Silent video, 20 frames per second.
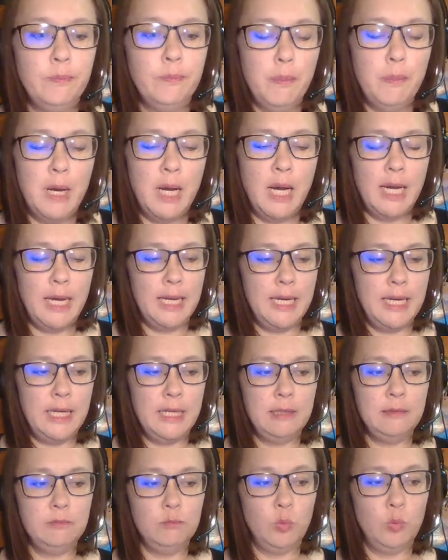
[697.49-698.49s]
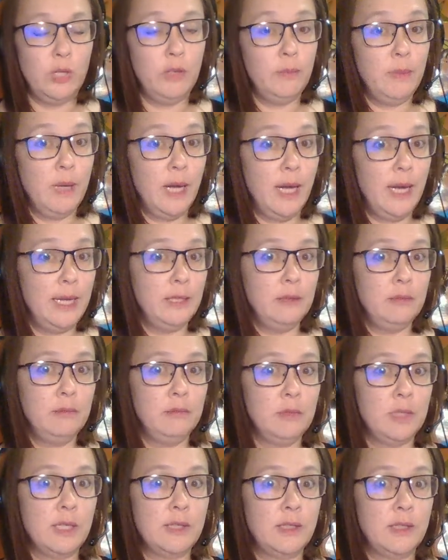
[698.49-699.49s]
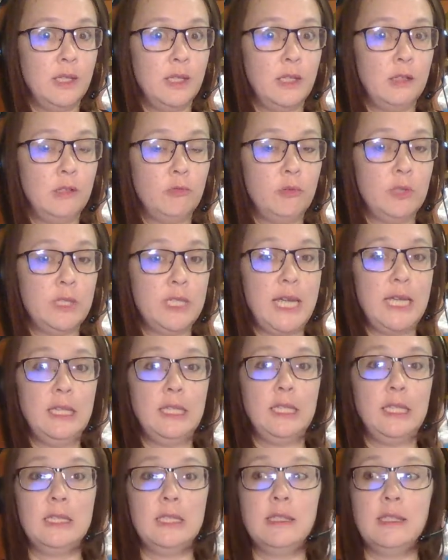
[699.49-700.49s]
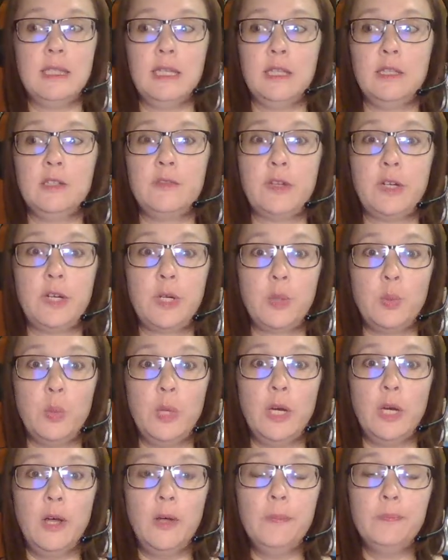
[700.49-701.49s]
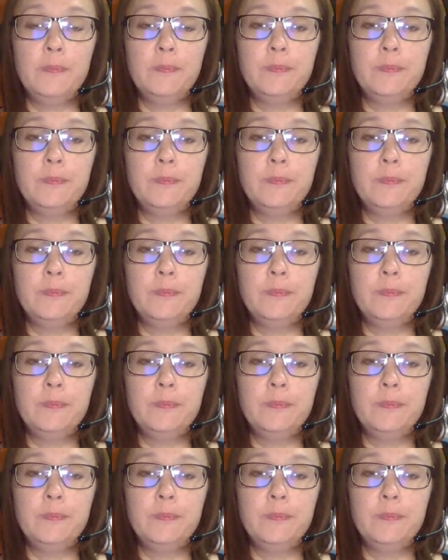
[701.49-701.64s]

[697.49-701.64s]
one of mine doesn't retain these things very well.